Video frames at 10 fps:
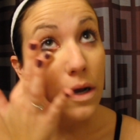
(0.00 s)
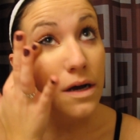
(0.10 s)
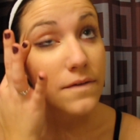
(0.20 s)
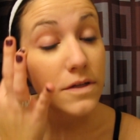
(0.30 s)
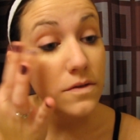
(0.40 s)

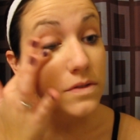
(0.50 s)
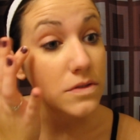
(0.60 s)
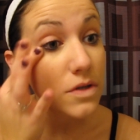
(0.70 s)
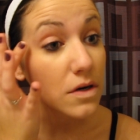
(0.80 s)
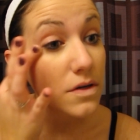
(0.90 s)
Cover those
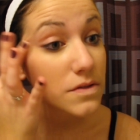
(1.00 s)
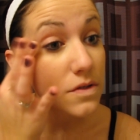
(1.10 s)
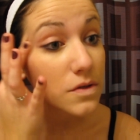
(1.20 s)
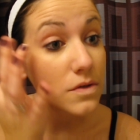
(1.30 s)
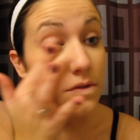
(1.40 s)
dark
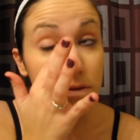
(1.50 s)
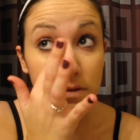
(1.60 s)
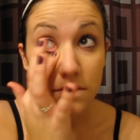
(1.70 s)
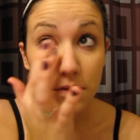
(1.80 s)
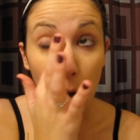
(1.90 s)

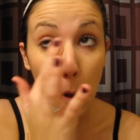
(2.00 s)
circles.